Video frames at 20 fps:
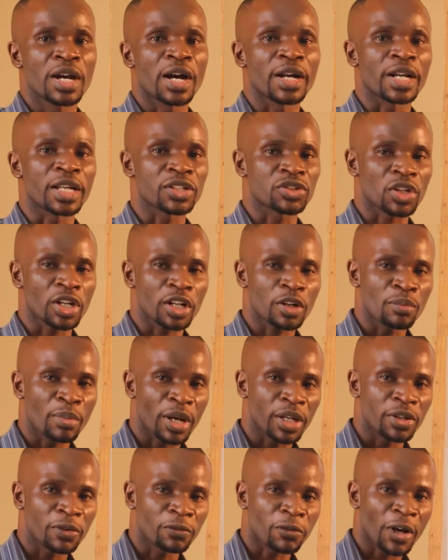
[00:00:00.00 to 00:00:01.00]
And I started
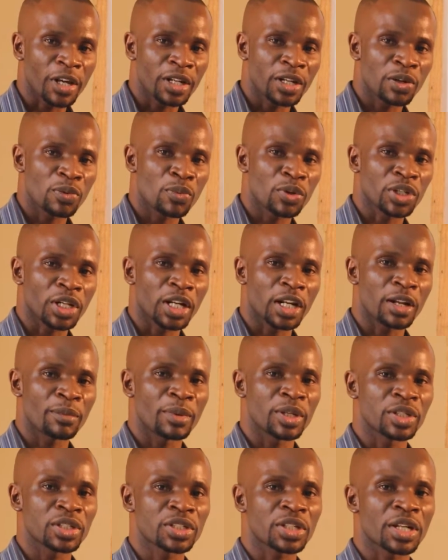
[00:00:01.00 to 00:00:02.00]
by defining what an
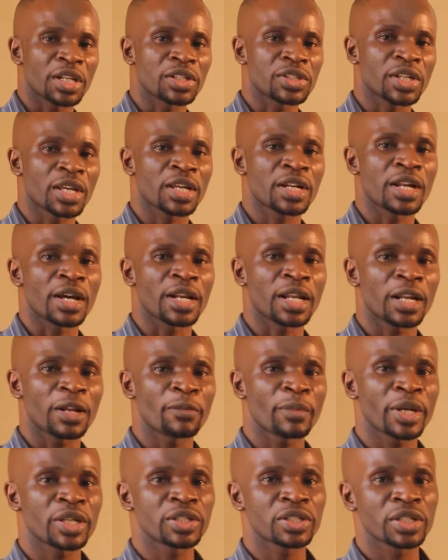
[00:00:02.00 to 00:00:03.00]
element is, and I said an
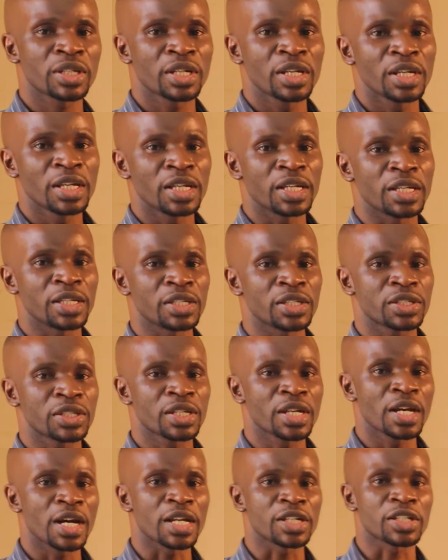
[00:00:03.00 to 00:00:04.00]
element
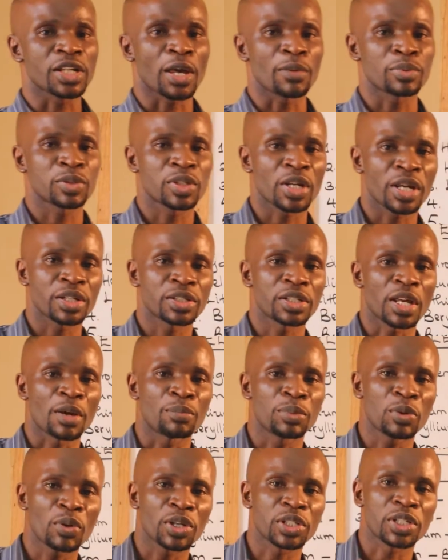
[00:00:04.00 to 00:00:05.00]
is a substance, a
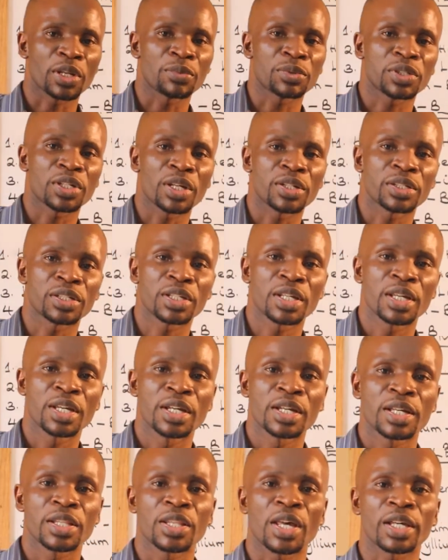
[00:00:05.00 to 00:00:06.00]
pure substance
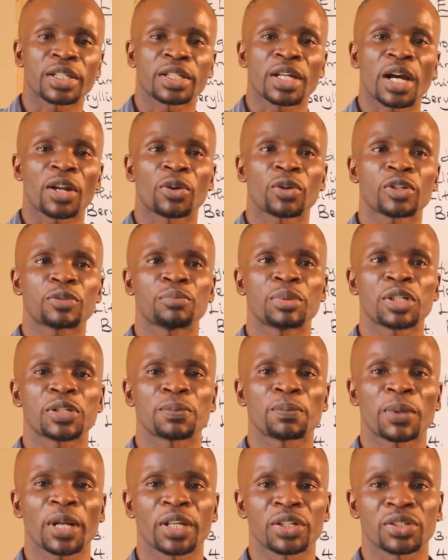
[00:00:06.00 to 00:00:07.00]
that cannot be
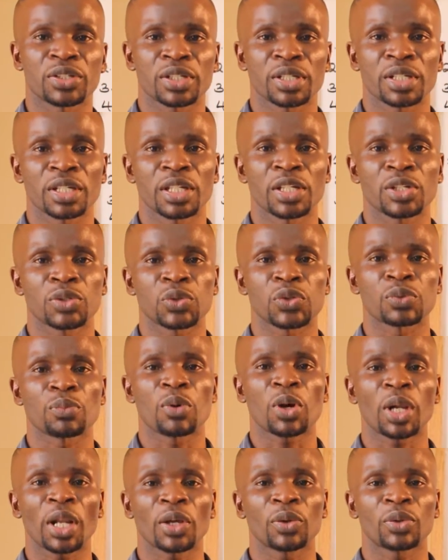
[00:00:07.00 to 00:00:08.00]
split into
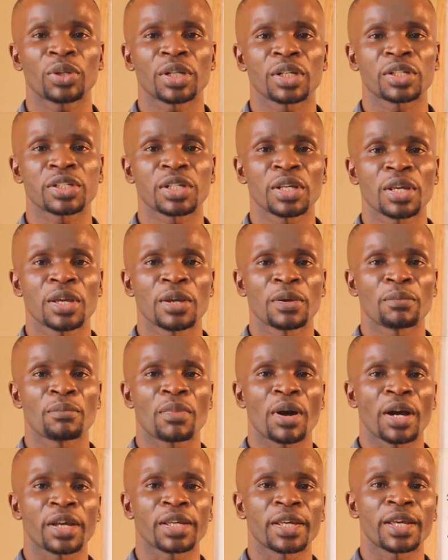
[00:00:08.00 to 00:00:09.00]
smaller units
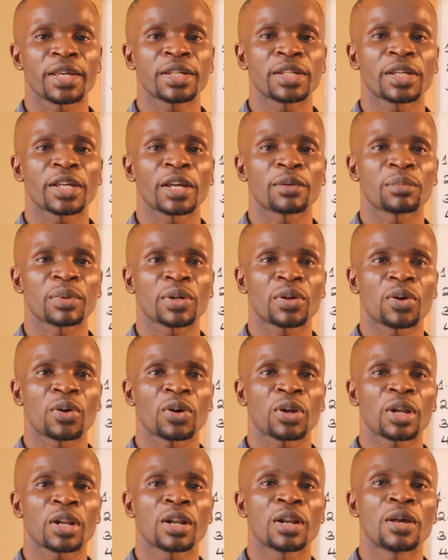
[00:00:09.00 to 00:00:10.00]
by any
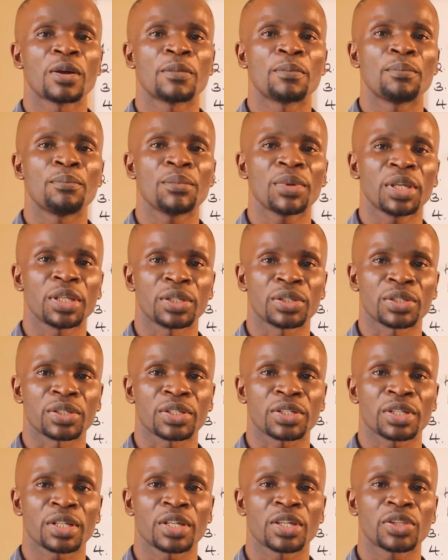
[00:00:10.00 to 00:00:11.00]
chemical
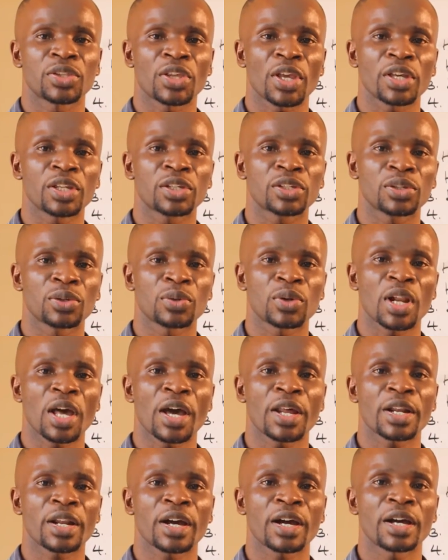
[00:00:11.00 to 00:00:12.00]
means. Thank you,
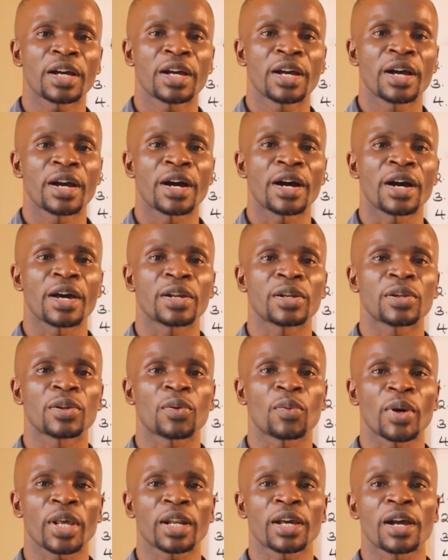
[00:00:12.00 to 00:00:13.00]
learner,
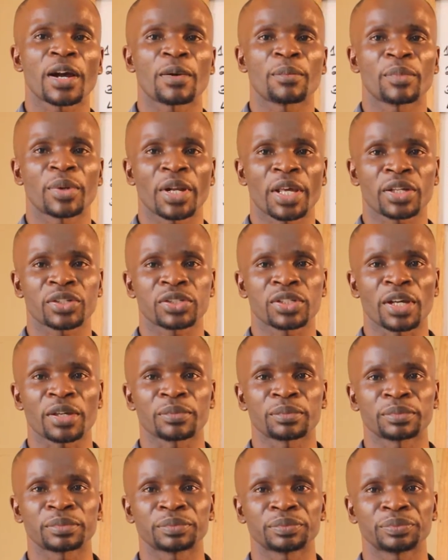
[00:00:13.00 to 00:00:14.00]
and welcome next
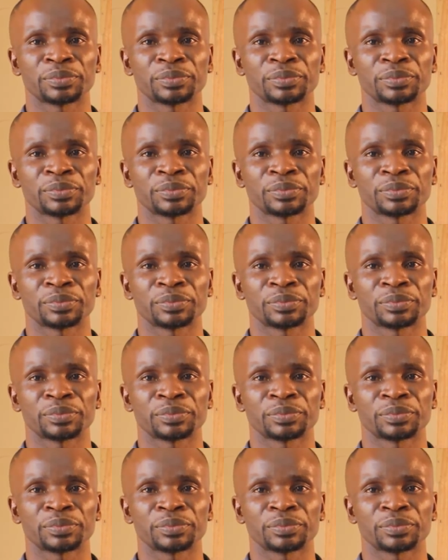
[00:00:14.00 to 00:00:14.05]
time.